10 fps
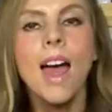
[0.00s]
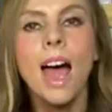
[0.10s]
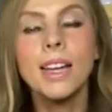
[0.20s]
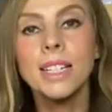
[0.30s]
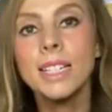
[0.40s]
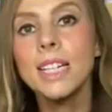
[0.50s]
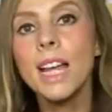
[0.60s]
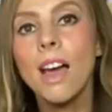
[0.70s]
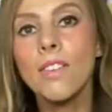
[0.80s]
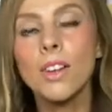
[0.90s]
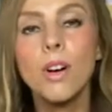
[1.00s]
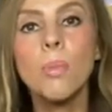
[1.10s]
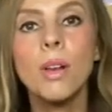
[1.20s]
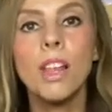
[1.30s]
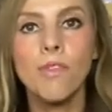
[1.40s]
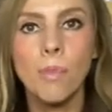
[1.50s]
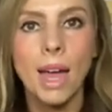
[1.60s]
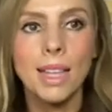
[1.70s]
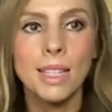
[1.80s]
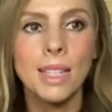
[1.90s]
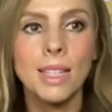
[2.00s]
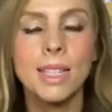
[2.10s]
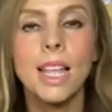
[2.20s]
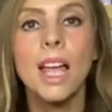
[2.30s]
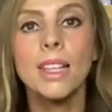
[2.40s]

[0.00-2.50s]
and I did have a couple of patterns